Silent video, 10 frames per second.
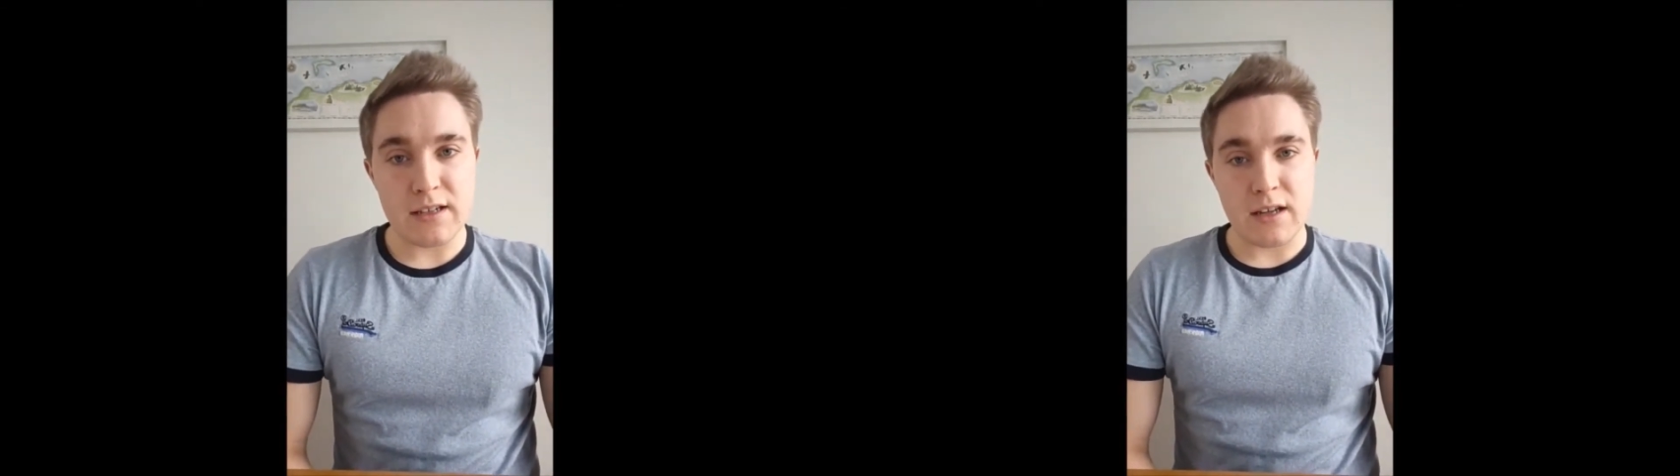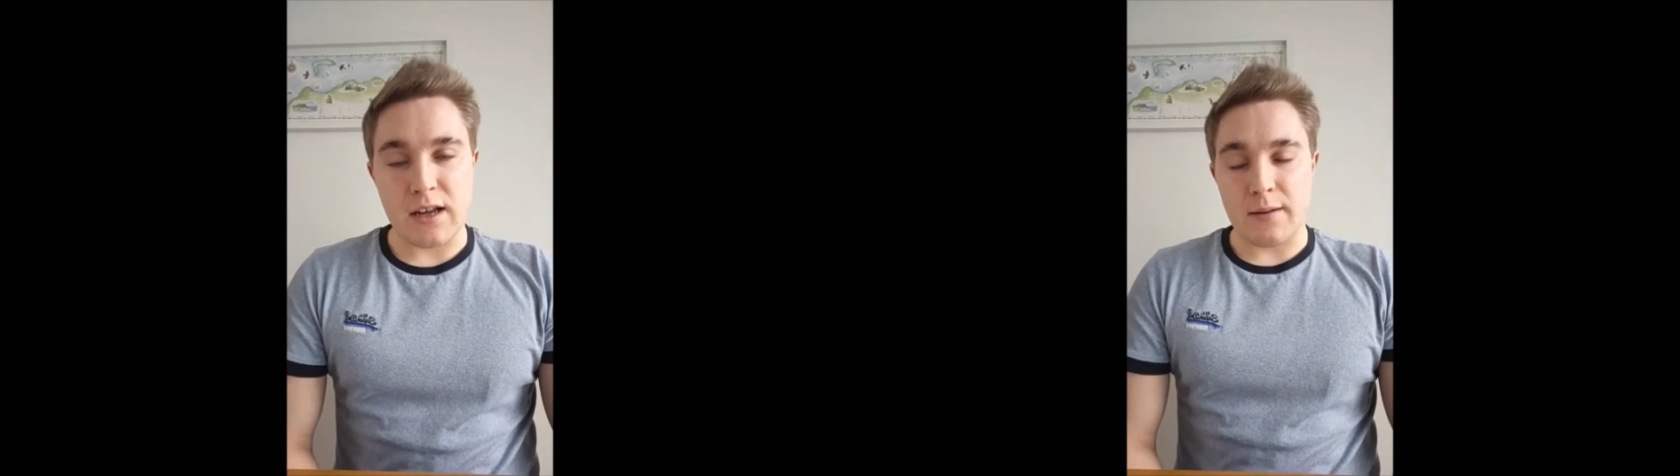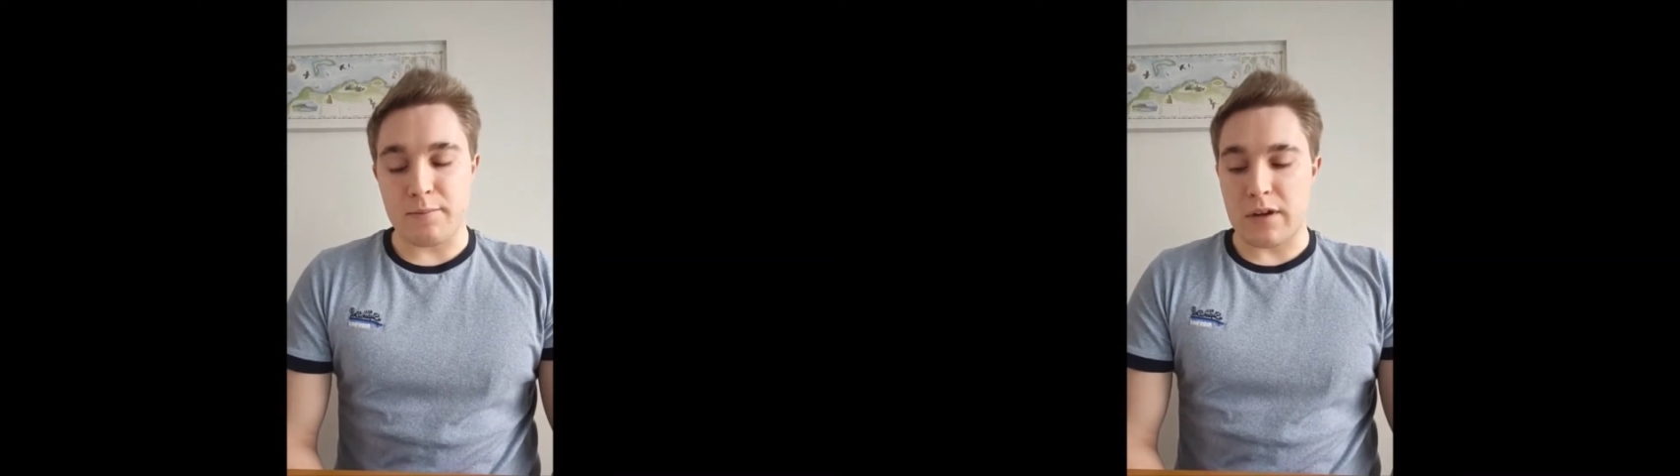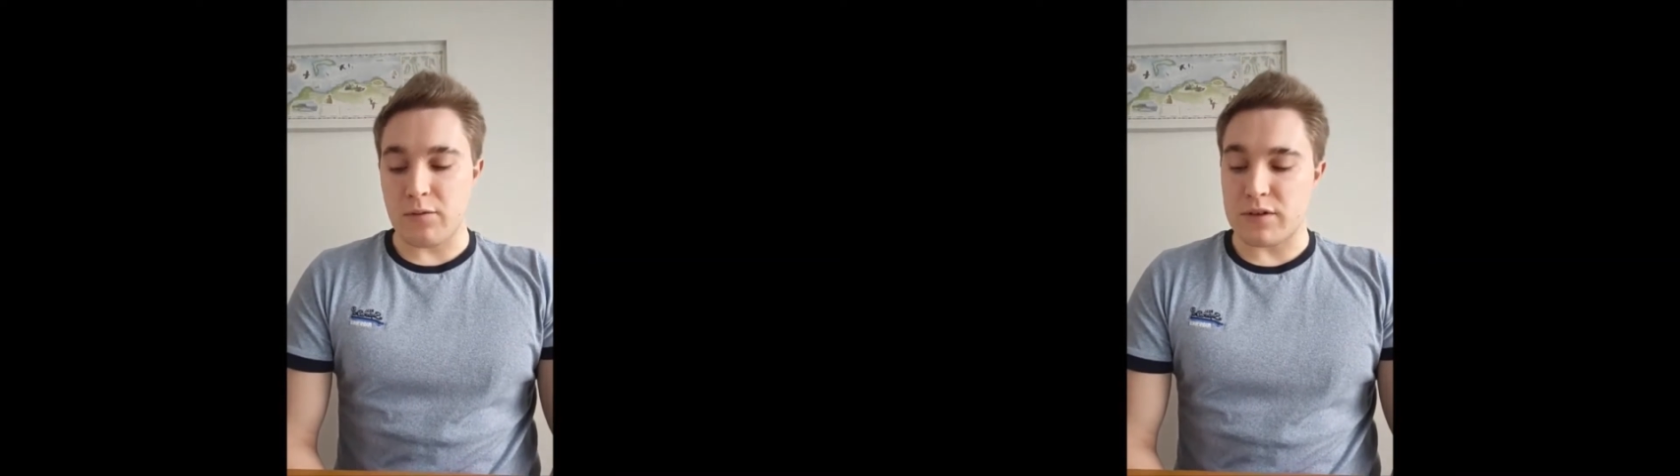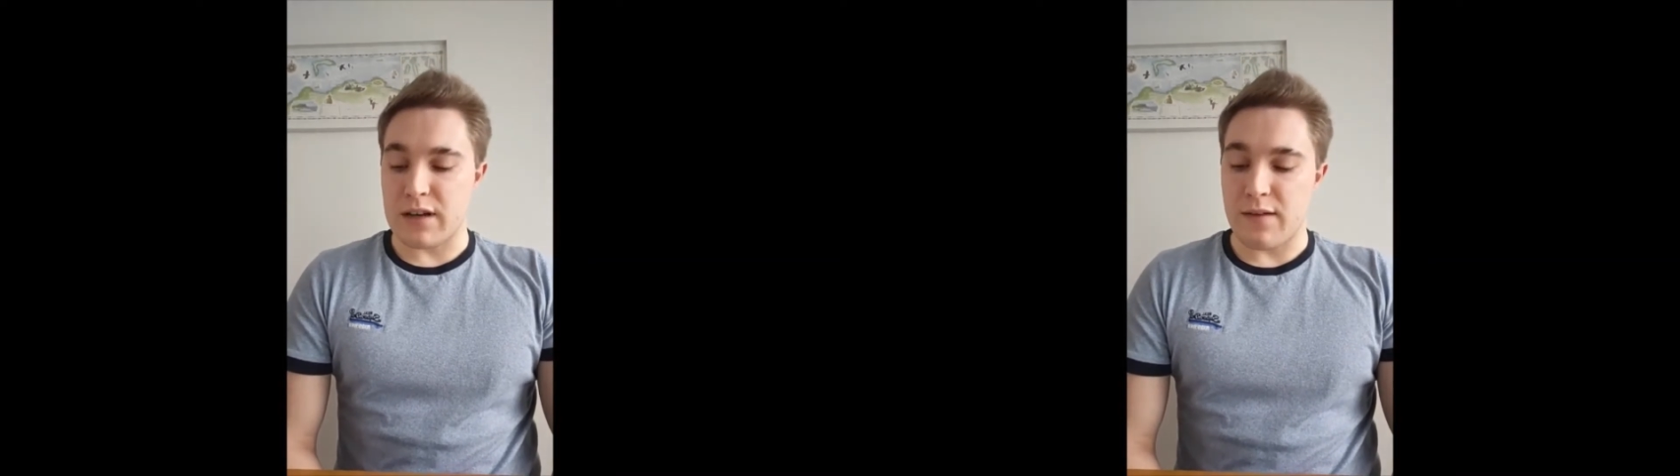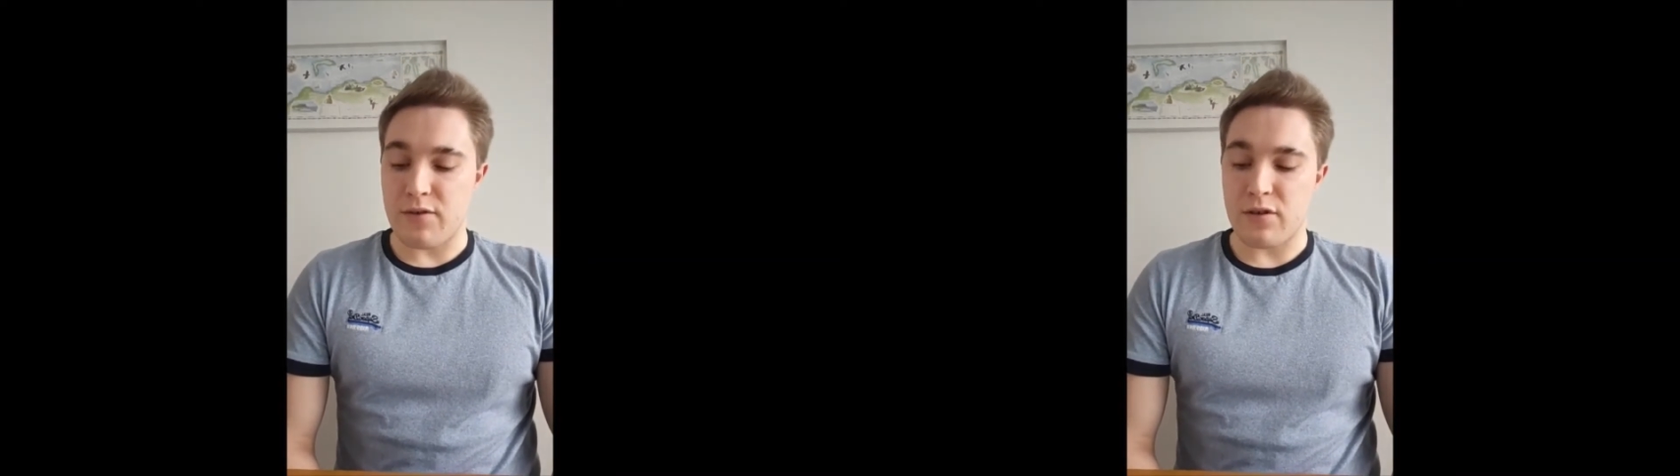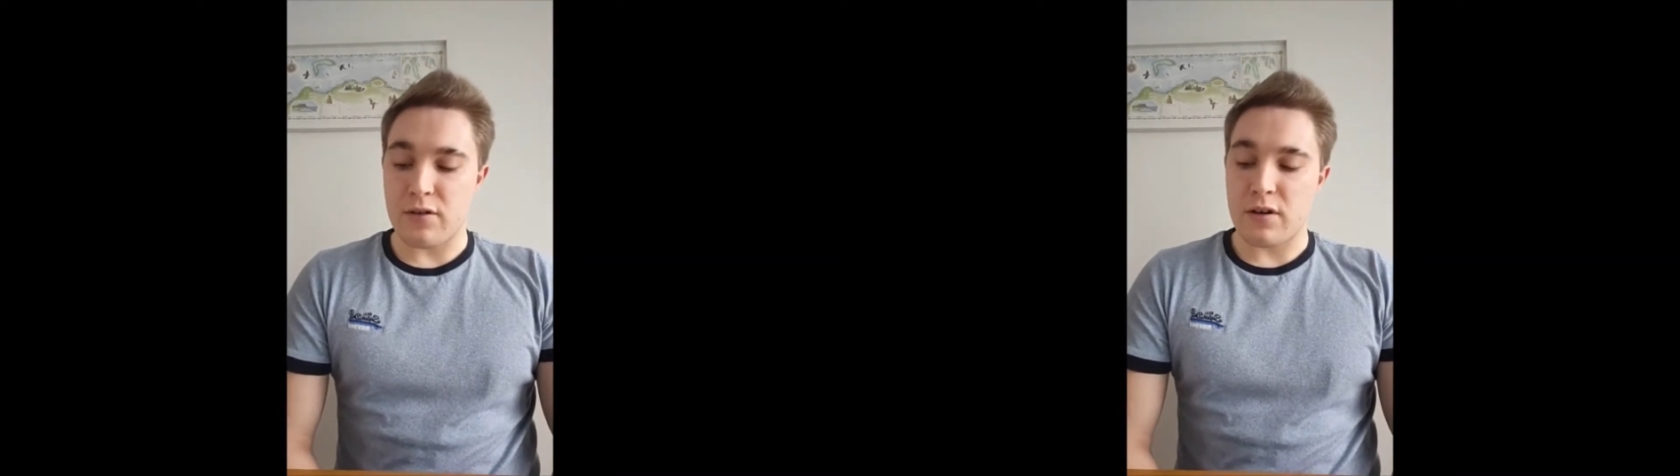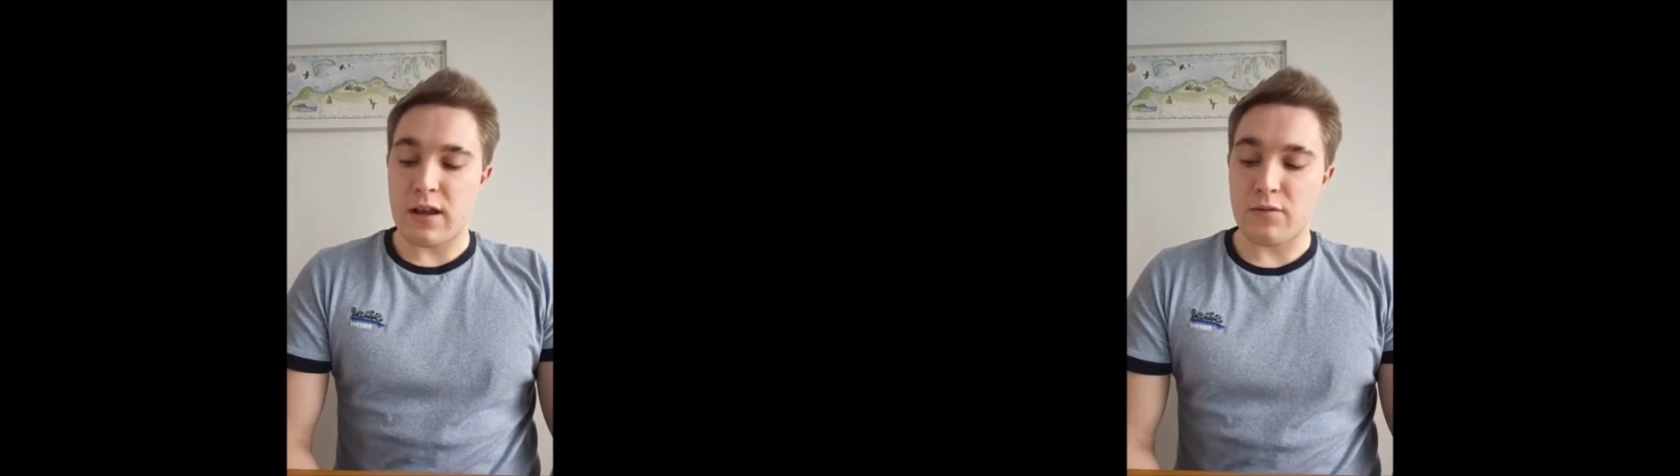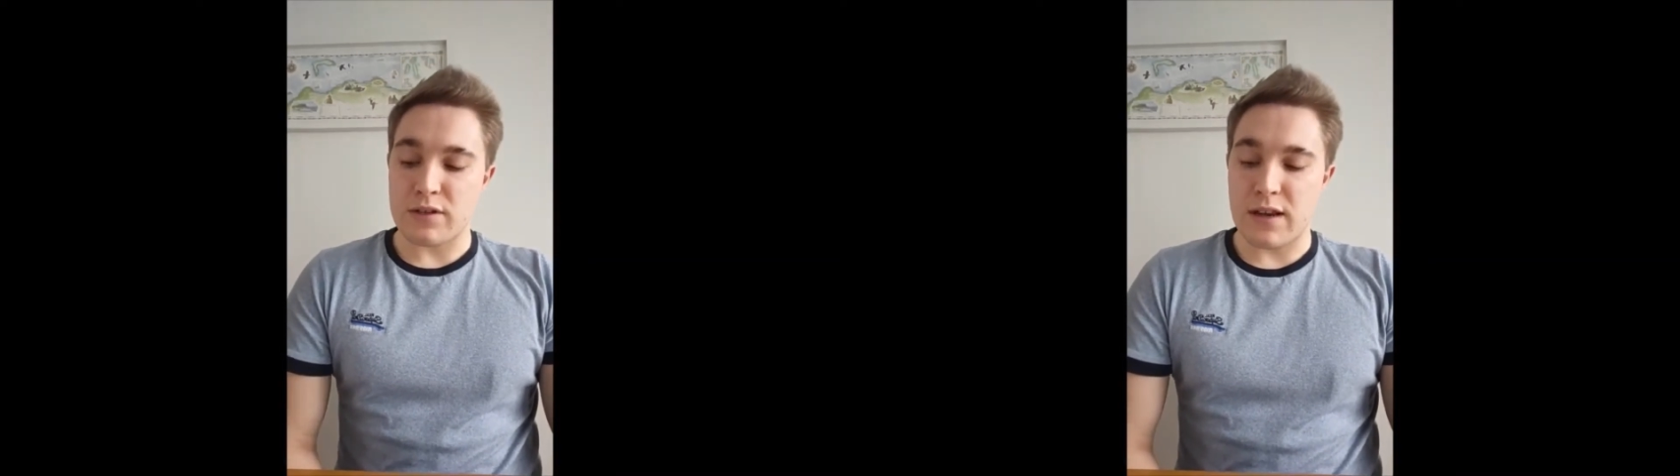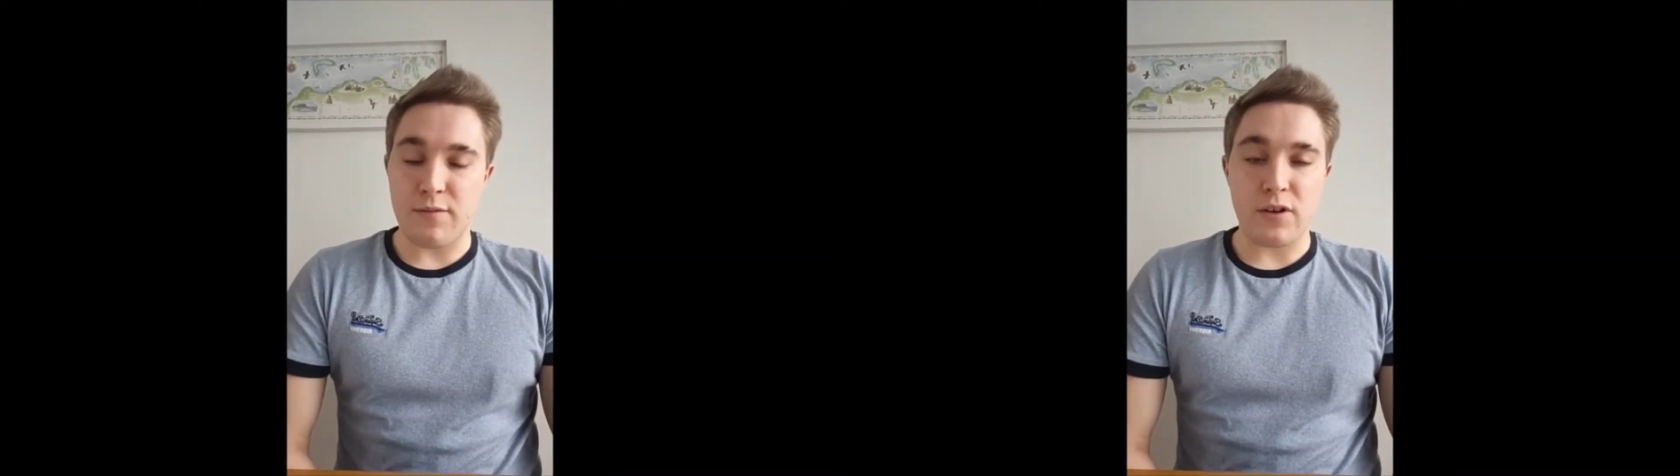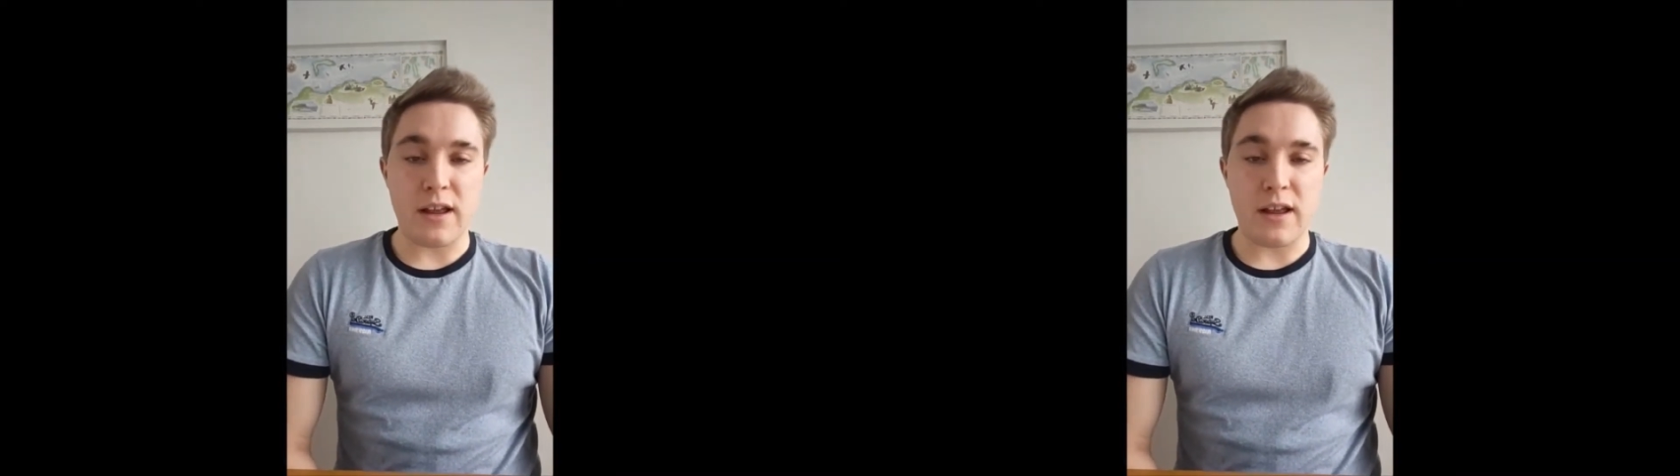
It was never